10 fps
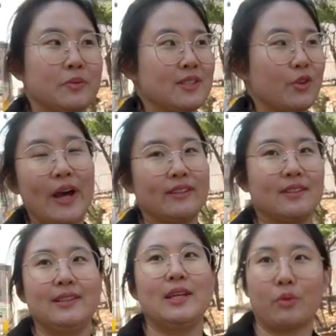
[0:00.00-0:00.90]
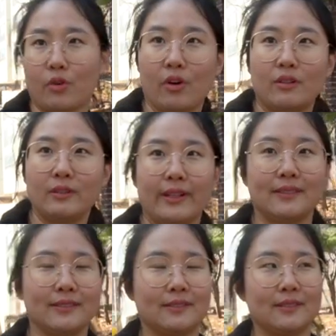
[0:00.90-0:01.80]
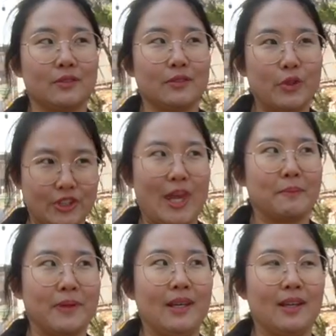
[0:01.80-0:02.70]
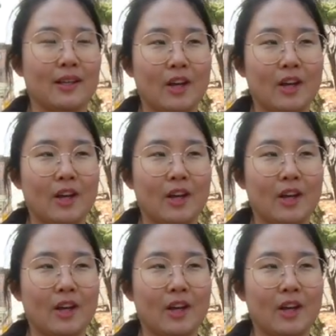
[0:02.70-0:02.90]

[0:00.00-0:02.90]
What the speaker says: means quite liberal and which can be